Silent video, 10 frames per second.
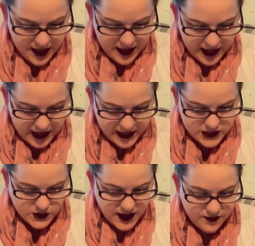And
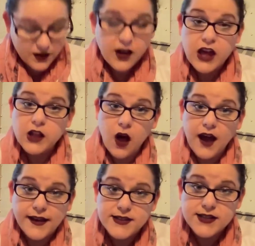you have a
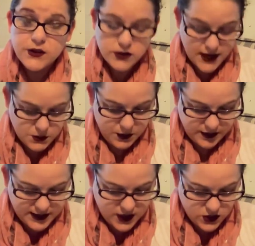gloss in your textbook
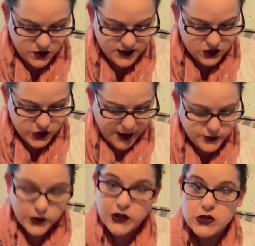that tells you it's a
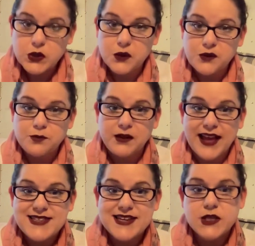chapter concerned with
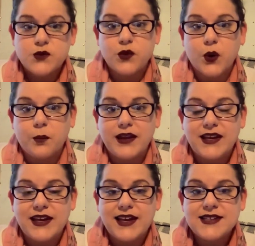blessings for
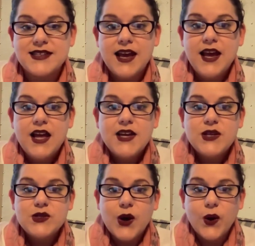obedience.
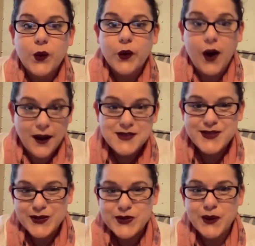So God
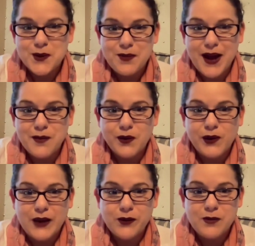sends her a Bible
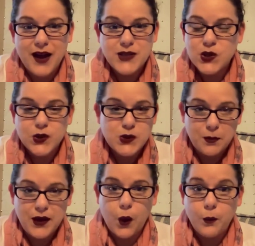and reminds her to
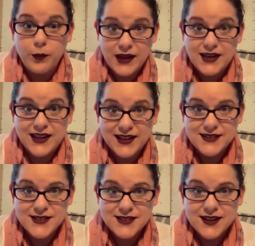be
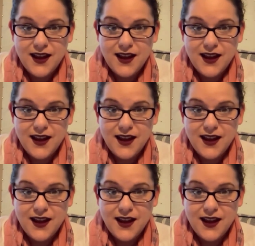obedient.